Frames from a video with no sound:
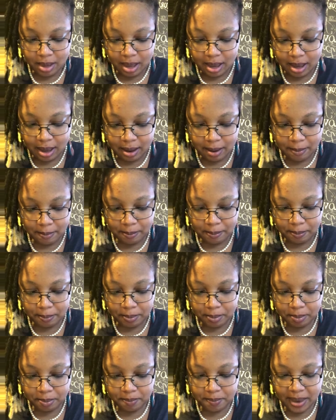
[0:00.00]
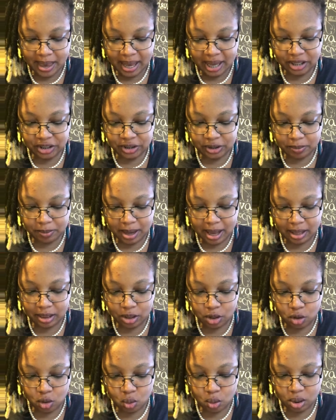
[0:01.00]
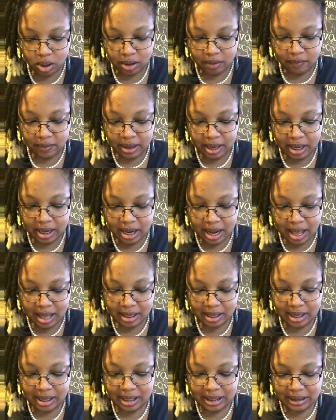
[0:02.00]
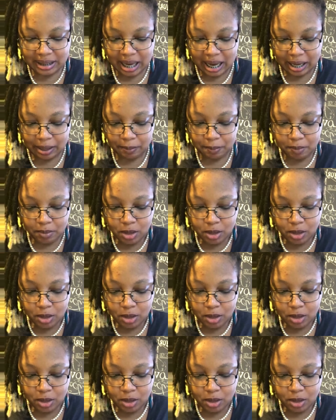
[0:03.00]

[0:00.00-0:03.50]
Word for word: and Bashemath, the daughter of Elon the Hittite,